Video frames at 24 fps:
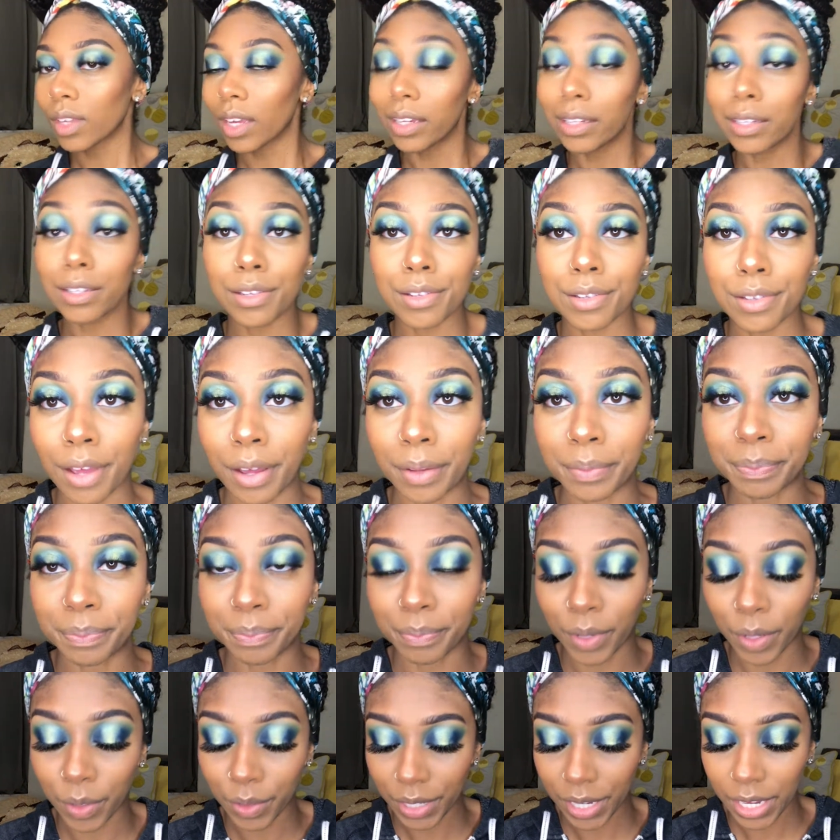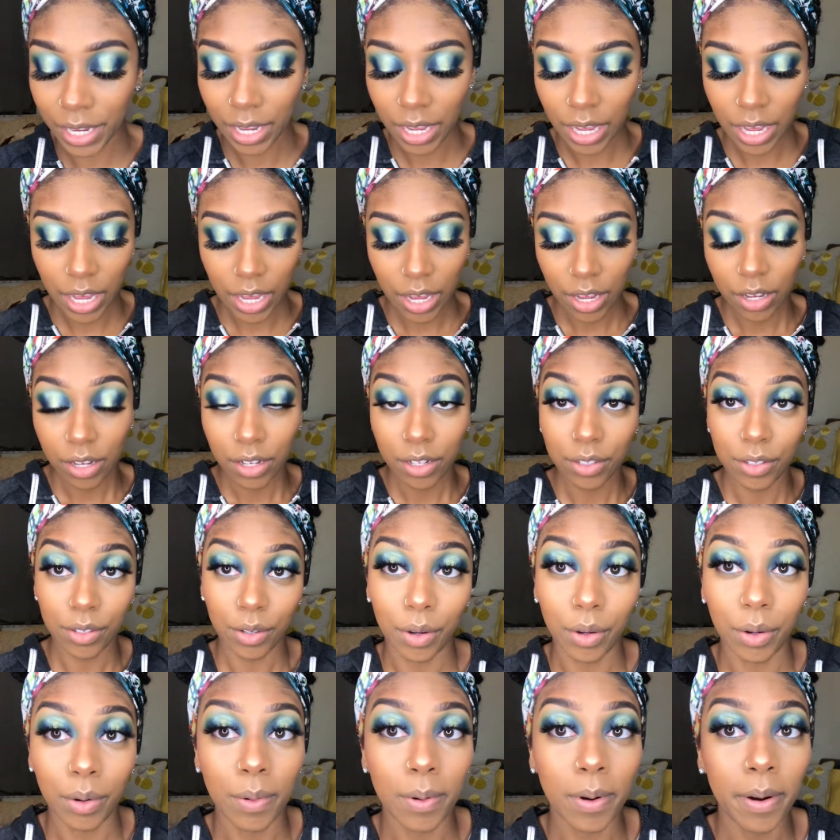it's something. Okay,
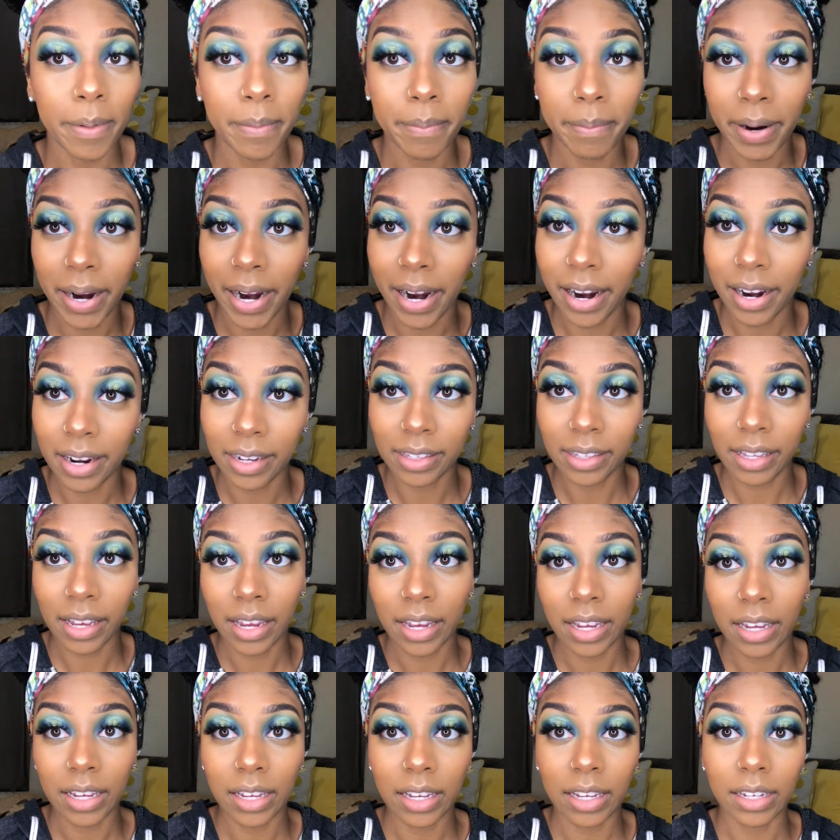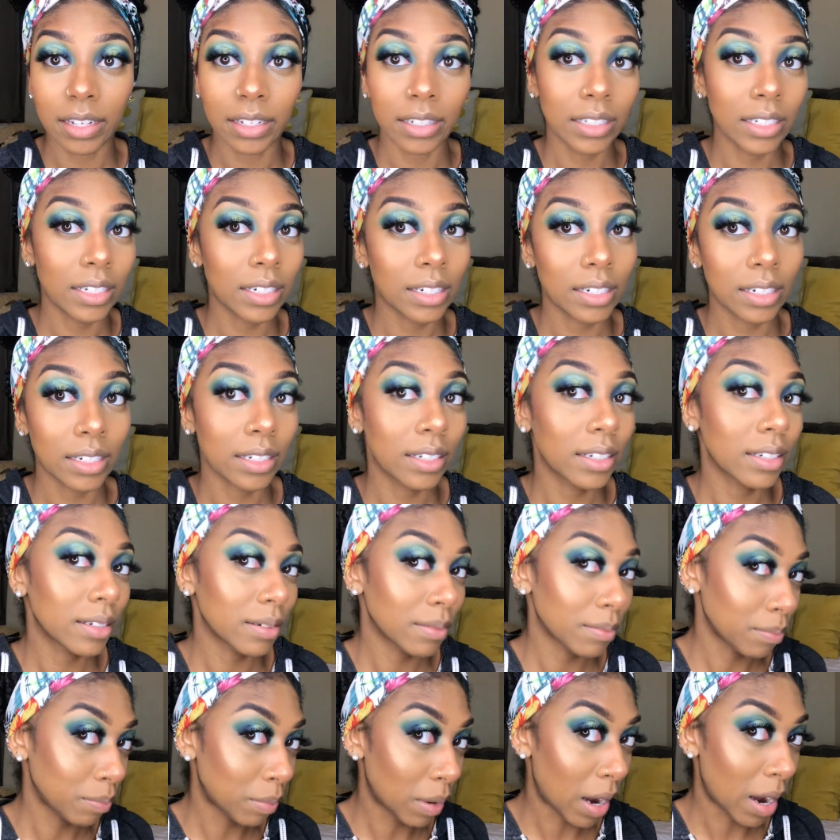so my highlight
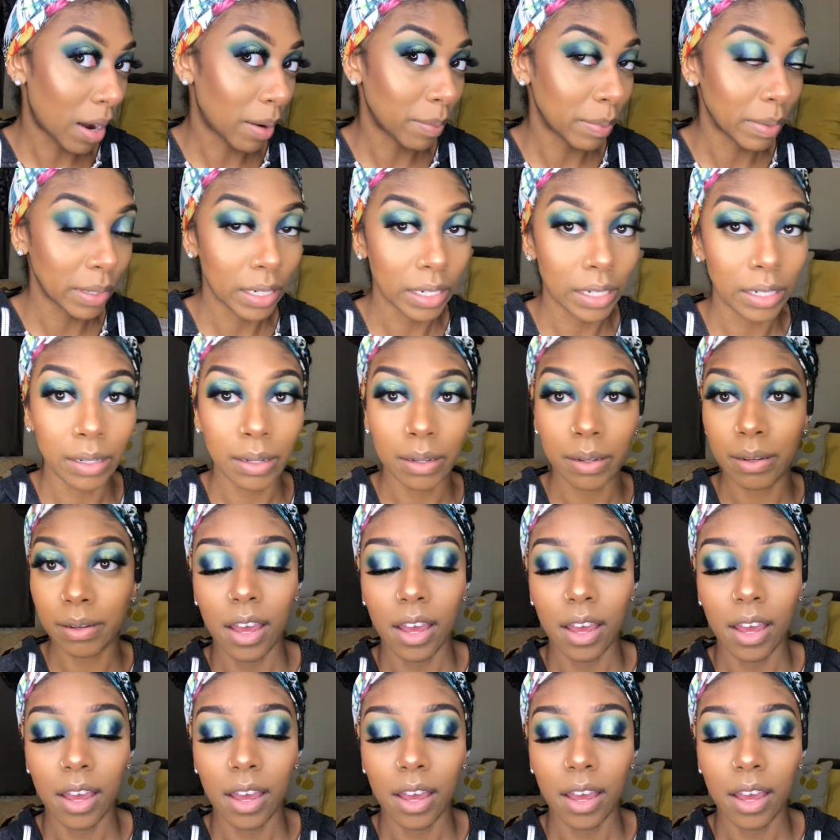popping.